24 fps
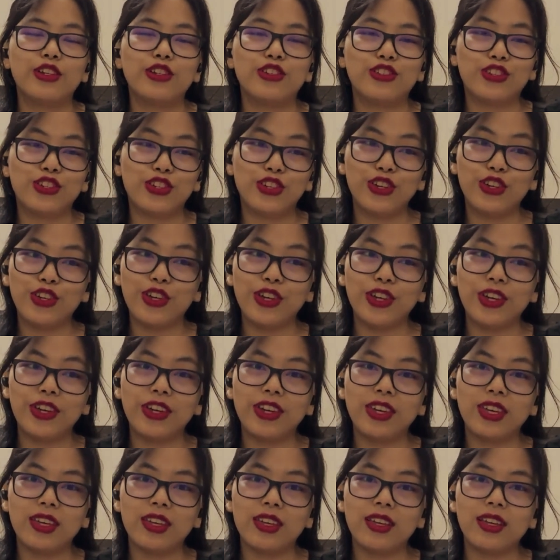
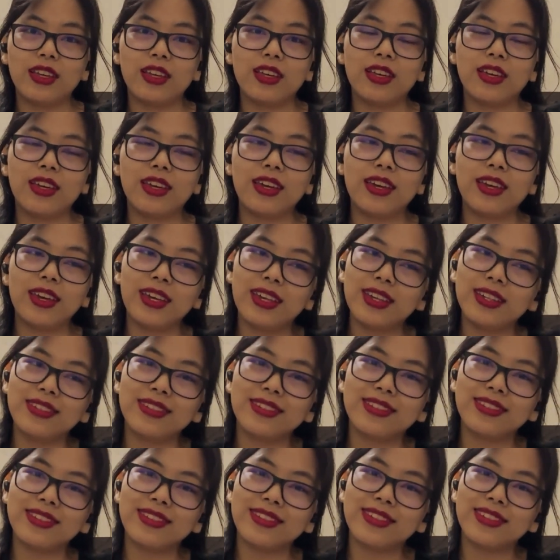she
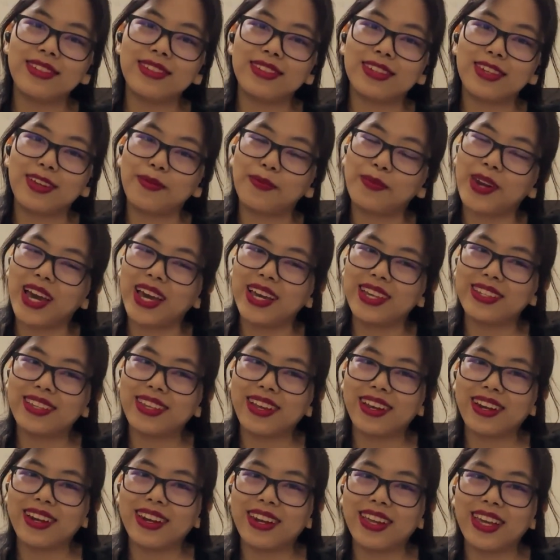is
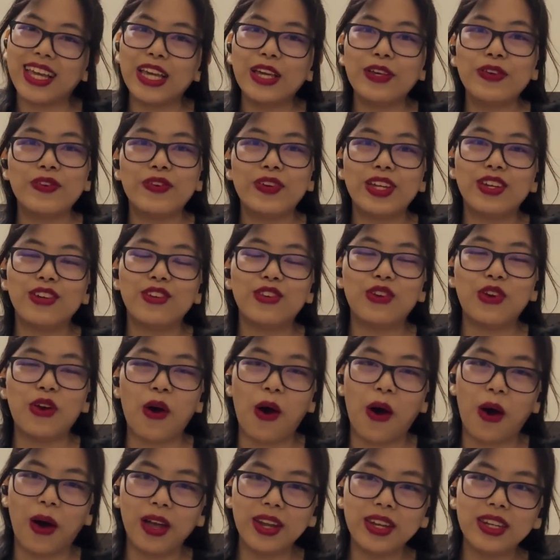surprisingly
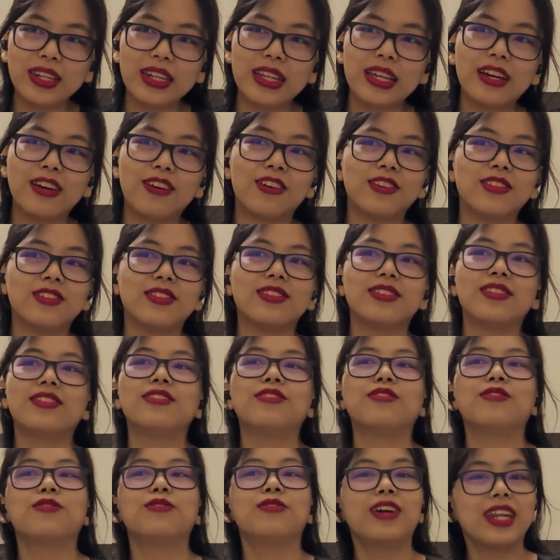withdrawn on
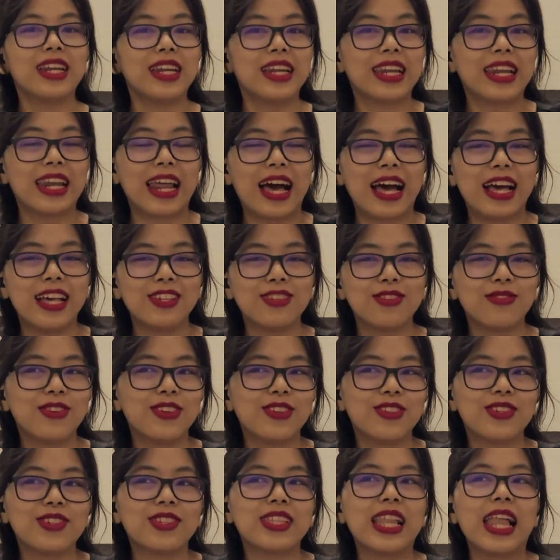one class,
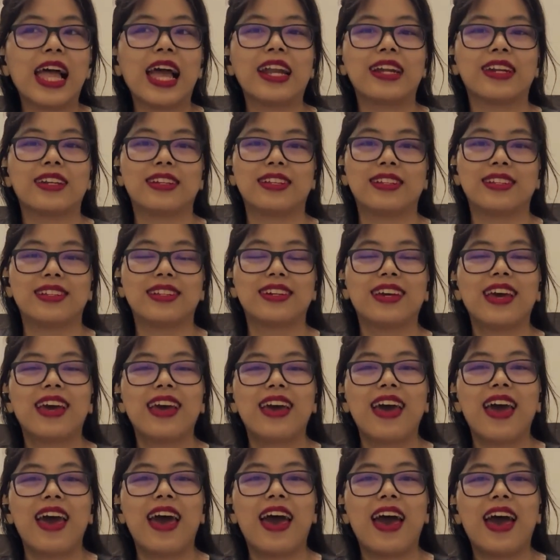which is Latin.
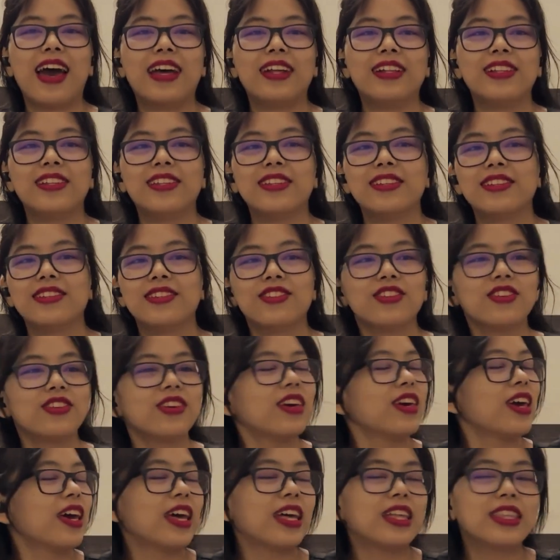And
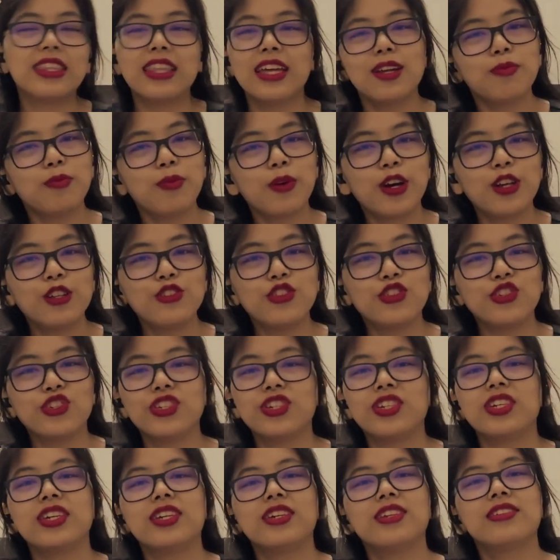at that point,
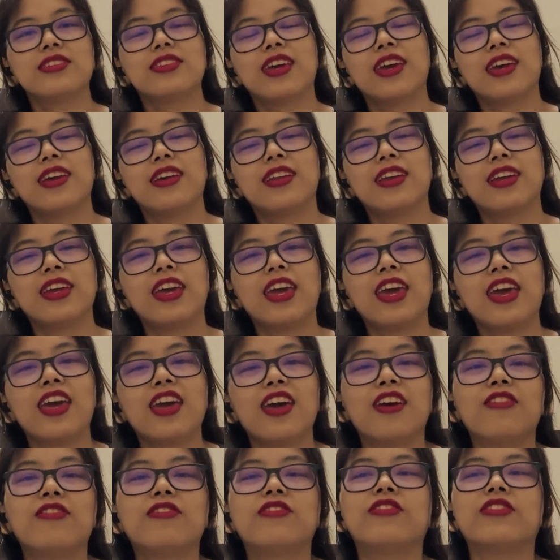she is hearing
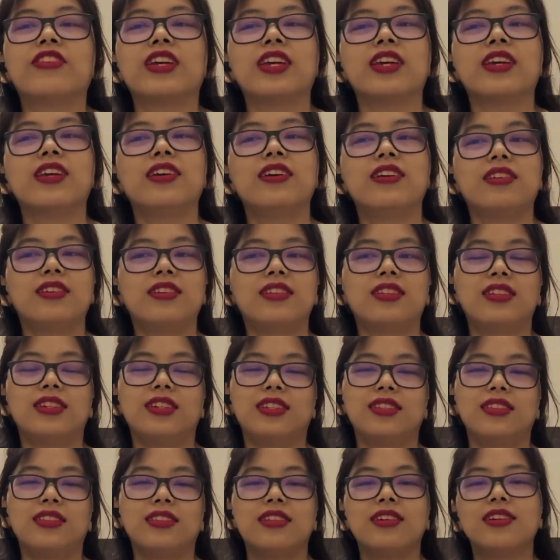every girl
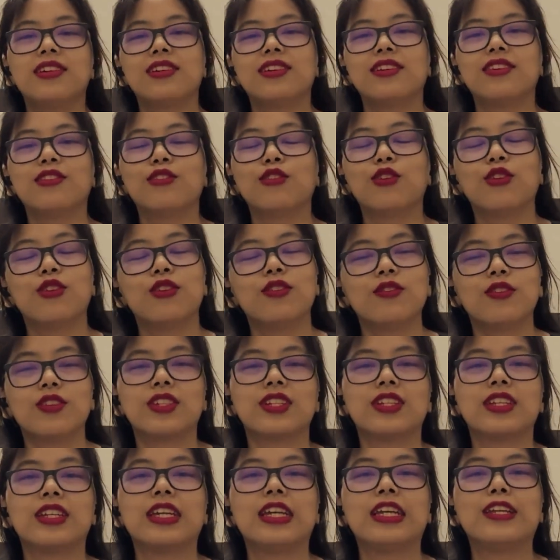in the
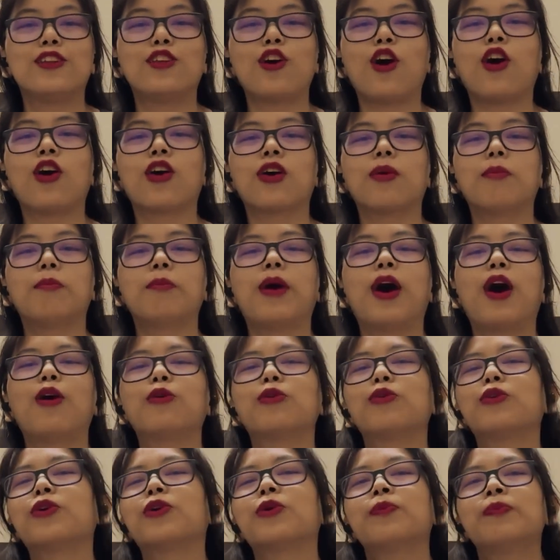university talk
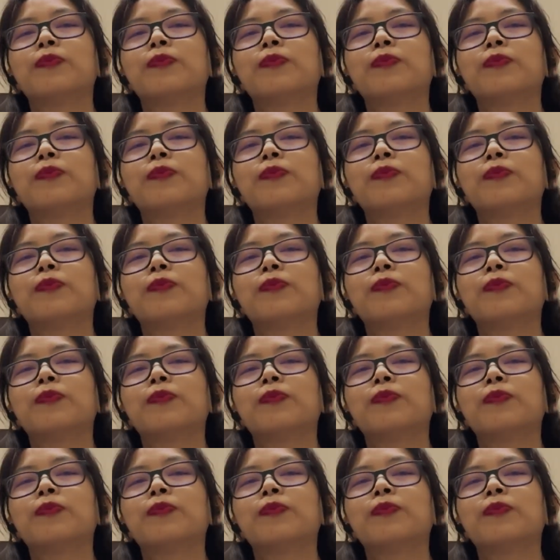about